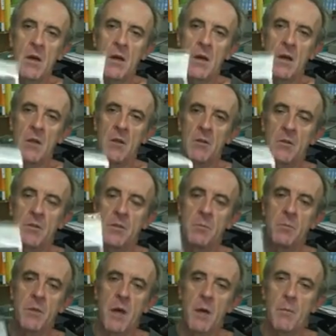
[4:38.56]
a little zip
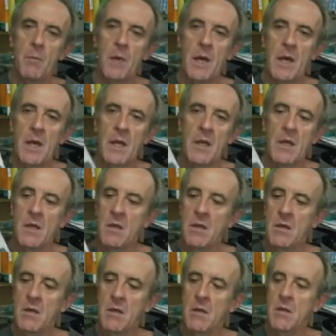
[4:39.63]
top baggie you
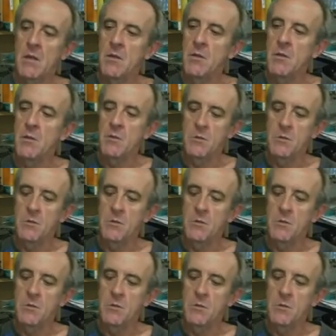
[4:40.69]
can use